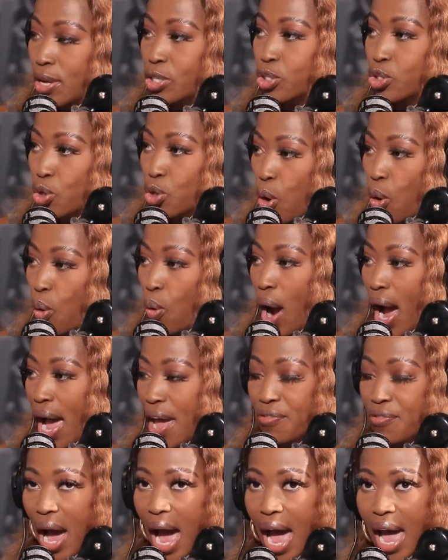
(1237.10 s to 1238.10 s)
So
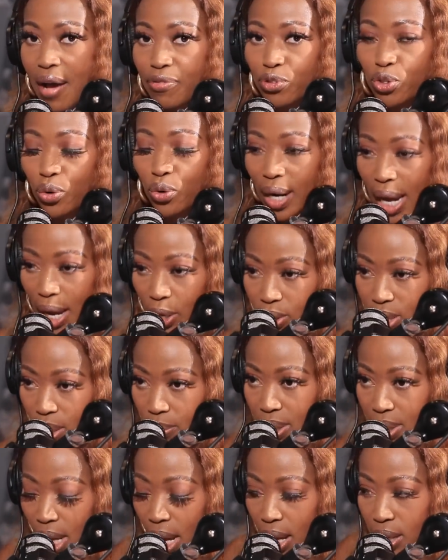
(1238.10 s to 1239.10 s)
if I have to rely on
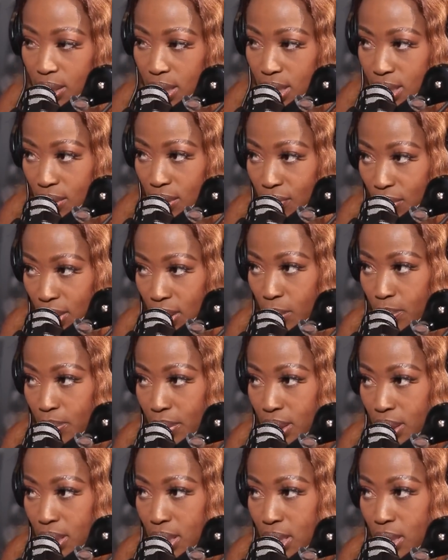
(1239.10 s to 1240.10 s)
somebody else's
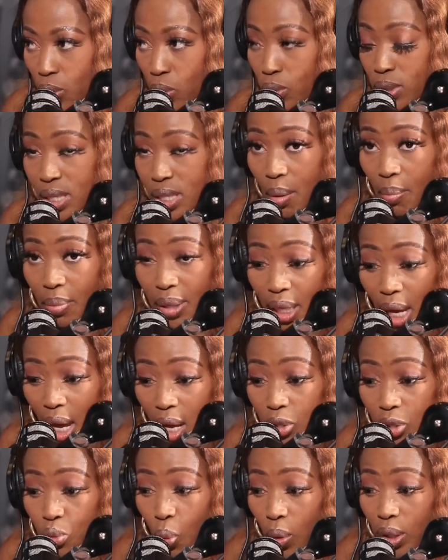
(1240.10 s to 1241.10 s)
availability or somebody
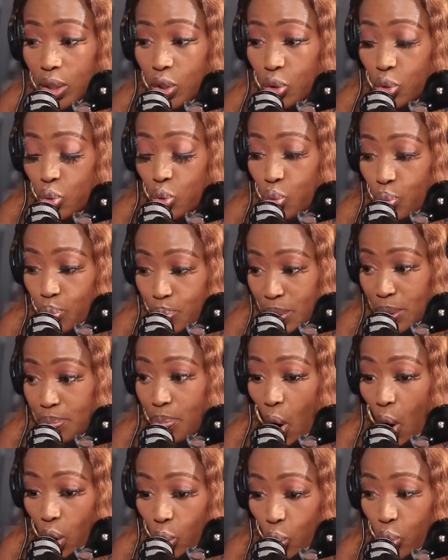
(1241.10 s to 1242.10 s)
else wanting to be
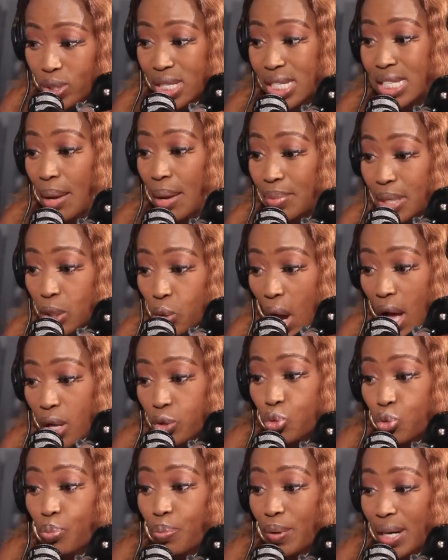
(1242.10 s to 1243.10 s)
part or somebody
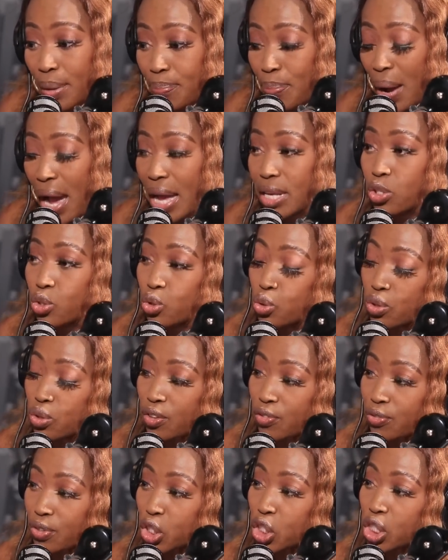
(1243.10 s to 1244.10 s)
else who buys into
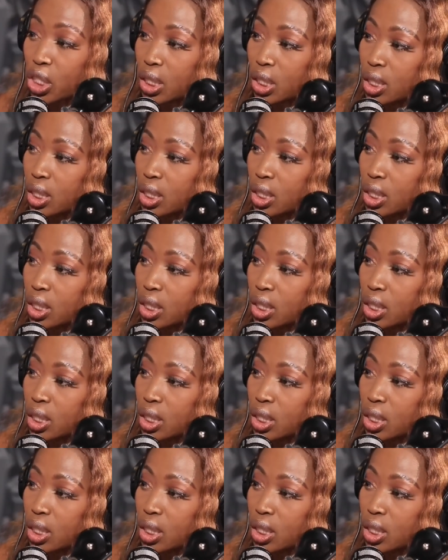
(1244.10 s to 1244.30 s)
the vision.